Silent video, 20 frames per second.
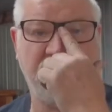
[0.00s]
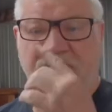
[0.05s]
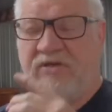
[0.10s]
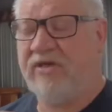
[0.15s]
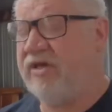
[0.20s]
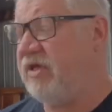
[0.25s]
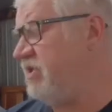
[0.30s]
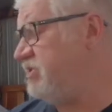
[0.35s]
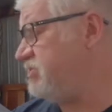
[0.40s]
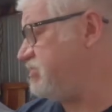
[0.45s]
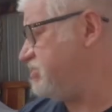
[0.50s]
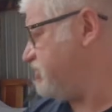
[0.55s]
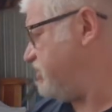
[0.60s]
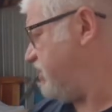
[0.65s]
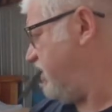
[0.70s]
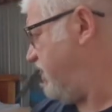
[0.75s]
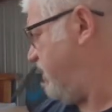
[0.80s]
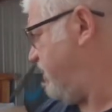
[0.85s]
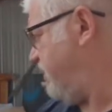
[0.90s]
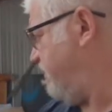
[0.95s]
It's
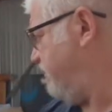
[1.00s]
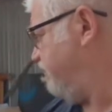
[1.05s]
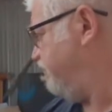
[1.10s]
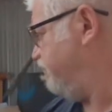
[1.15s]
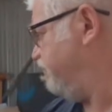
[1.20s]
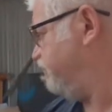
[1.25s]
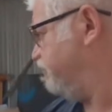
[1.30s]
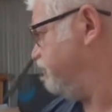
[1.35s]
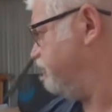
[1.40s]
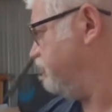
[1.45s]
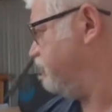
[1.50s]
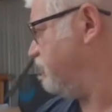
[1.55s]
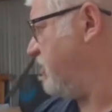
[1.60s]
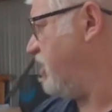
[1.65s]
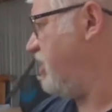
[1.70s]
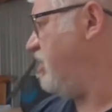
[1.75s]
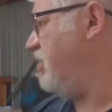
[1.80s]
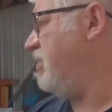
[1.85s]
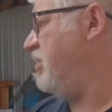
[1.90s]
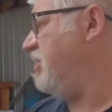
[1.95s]

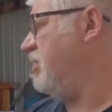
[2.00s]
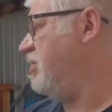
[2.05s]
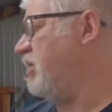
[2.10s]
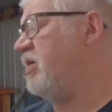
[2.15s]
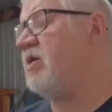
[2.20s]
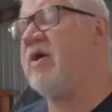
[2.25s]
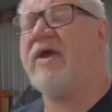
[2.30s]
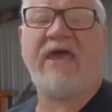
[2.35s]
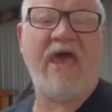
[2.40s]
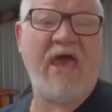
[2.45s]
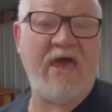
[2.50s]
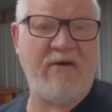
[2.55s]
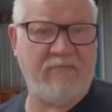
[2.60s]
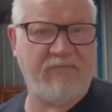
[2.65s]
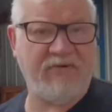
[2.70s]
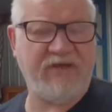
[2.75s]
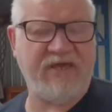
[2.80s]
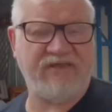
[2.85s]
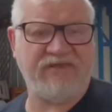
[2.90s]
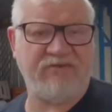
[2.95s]
like I can't
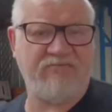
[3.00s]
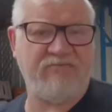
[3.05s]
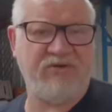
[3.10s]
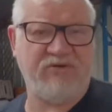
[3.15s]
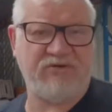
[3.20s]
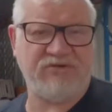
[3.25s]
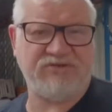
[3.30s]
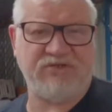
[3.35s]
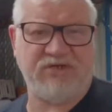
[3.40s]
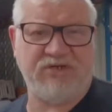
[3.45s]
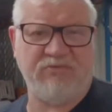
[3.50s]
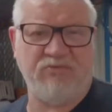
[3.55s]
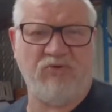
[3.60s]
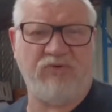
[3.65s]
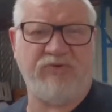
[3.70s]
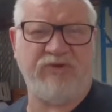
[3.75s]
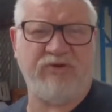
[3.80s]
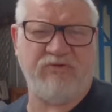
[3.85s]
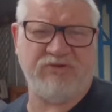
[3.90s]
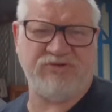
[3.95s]
get the mirrors anymore,
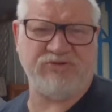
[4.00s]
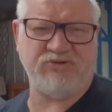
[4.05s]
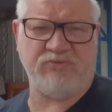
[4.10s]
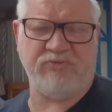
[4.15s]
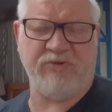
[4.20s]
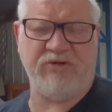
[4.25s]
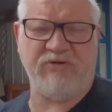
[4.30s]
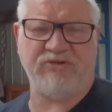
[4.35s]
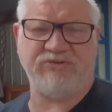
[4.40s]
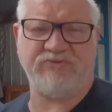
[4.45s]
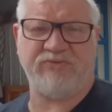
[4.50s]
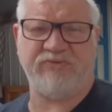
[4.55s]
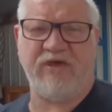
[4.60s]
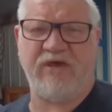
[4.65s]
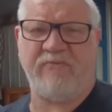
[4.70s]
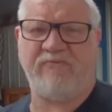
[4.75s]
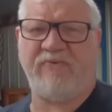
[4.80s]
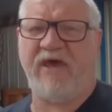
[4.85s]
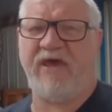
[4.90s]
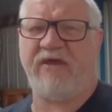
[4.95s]
the original mirrors,
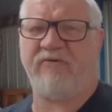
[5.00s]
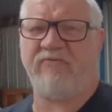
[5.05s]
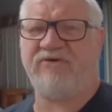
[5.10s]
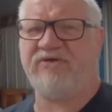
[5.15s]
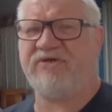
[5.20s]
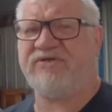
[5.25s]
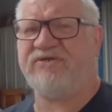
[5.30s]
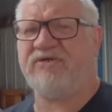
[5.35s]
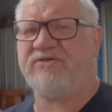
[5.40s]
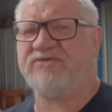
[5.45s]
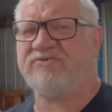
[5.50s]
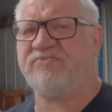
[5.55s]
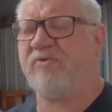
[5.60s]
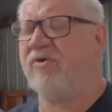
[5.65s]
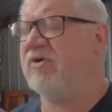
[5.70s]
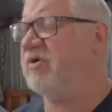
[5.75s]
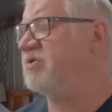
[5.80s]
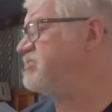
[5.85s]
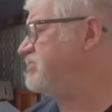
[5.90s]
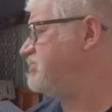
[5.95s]
without paying ridiculous
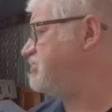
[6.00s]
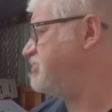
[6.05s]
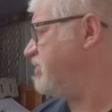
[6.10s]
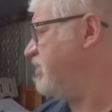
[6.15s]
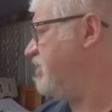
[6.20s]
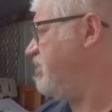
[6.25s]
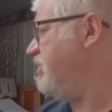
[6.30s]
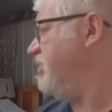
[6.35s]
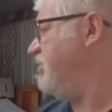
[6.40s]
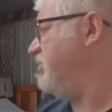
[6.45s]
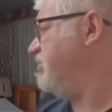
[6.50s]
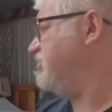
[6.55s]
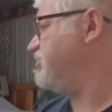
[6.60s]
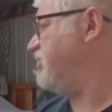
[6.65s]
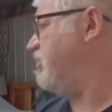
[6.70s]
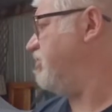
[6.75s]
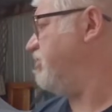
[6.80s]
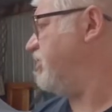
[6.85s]
prices. So I'm